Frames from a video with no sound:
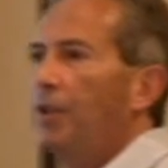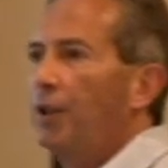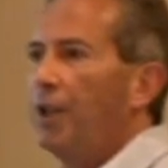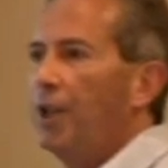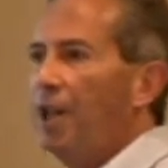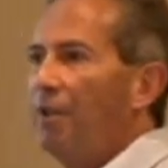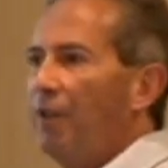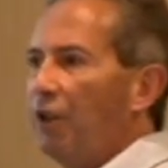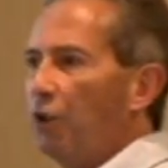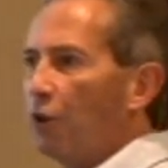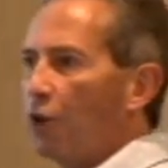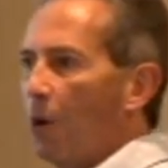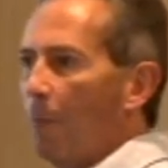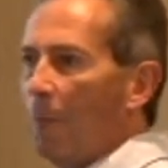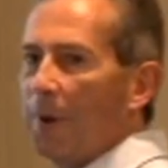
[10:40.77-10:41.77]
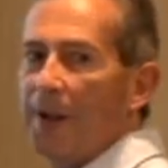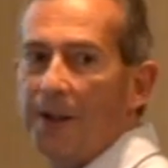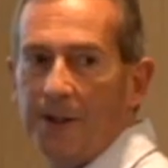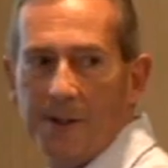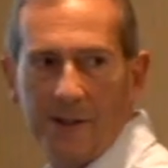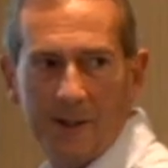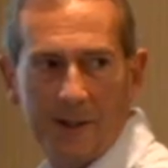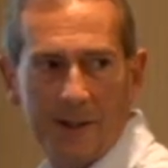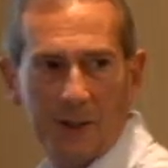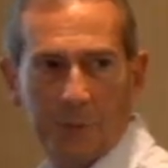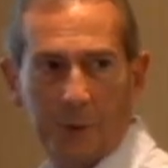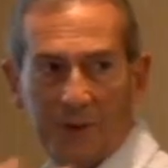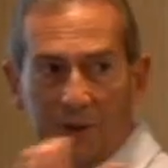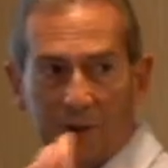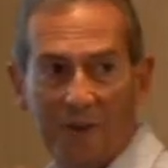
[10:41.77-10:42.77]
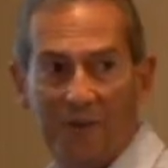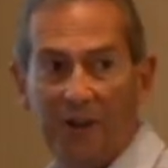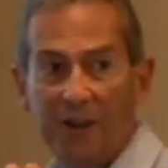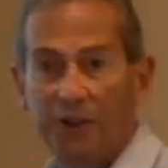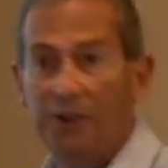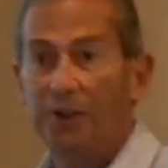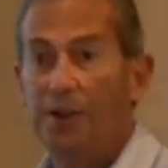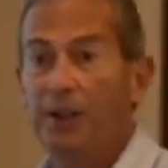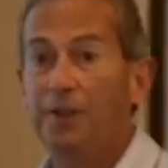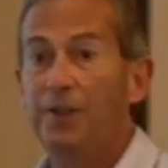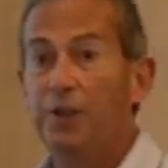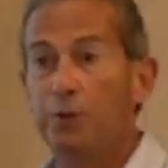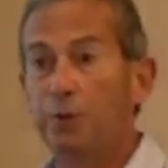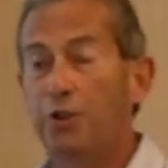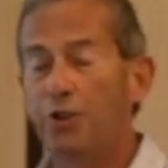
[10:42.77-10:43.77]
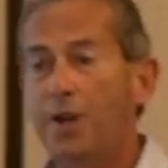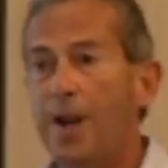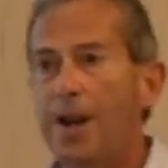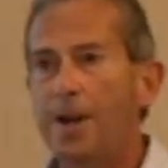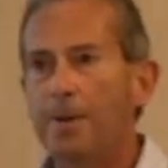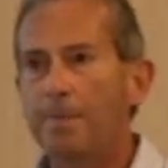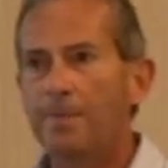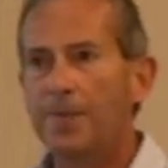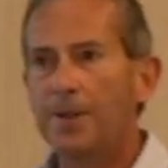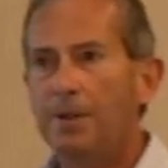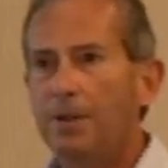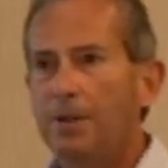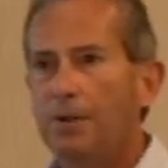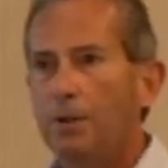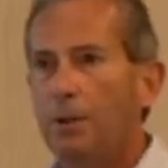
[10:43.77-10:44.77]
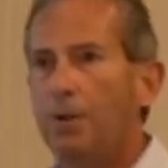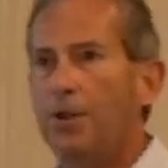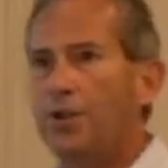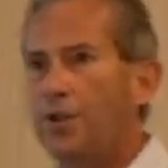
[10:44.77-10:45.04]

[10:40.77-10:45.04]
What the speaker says: to the individual company, it's specific to the individual share, or